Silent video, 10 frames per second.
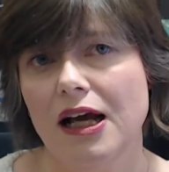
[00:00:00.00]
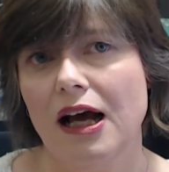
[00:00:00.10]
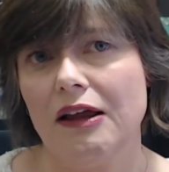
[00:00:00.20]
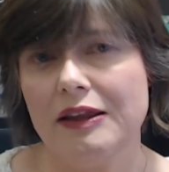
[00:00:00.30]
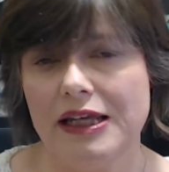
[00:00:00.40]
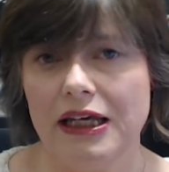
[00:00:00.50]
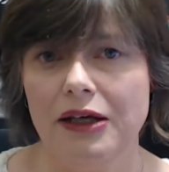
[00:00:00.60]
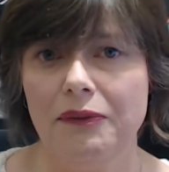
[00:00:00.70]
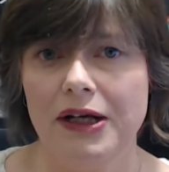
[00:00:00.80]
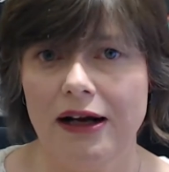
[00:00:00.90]
I think it
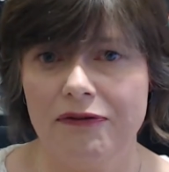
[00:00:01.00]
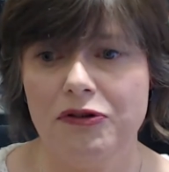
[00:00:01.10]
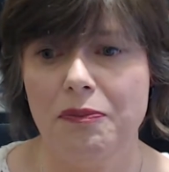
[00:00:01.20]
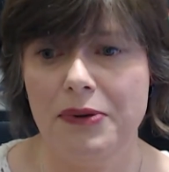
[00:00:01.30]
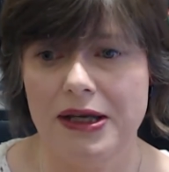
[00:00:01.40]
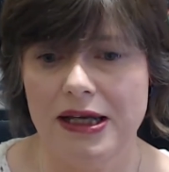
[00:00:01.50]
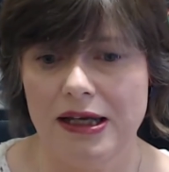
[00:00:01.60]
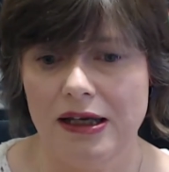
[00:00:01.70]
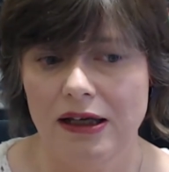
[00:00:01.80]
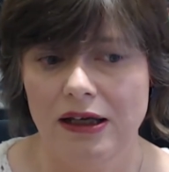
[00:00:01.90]
would have to
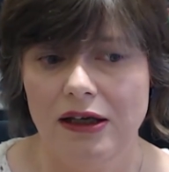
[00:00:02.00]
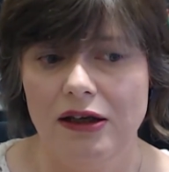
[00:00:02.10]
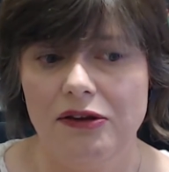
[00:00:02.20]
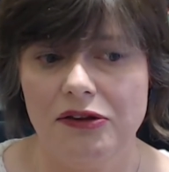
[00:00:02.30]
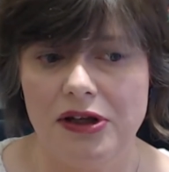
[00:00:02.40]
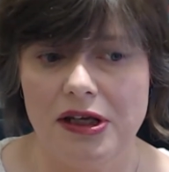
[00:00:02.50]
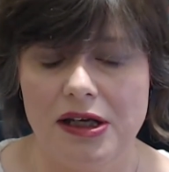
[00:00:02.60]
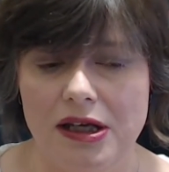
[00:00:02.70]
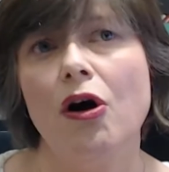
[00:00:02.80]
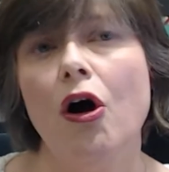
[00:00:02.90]
be
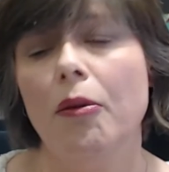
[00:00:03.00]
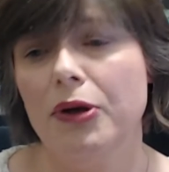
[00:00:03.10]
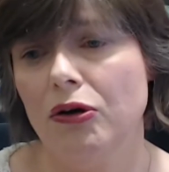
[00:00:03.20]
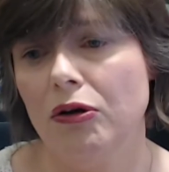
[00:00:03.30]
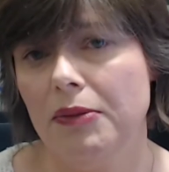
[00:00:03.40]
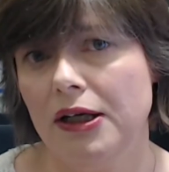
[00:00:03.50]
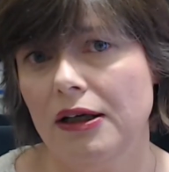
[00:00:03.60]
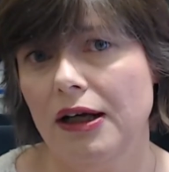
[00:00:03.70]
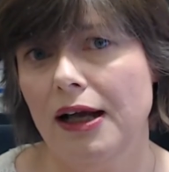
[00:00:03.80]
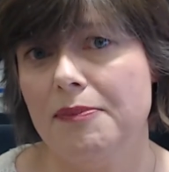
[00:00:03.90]
the Homeoma
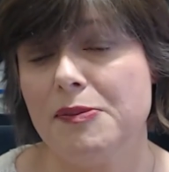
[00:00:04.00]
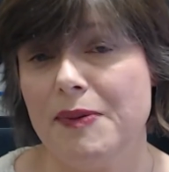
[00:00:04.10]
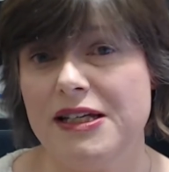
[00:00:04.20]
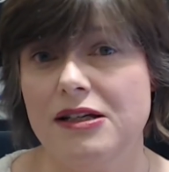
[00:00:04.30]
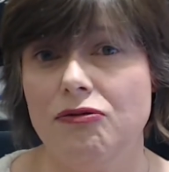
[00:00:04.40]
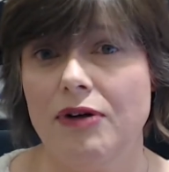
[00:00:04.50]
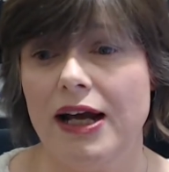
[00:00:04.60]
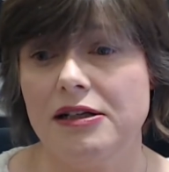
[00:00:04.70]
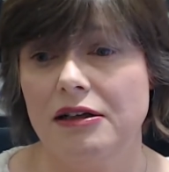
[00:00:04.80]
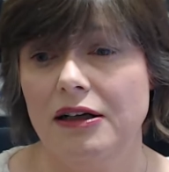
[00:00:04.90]
species red.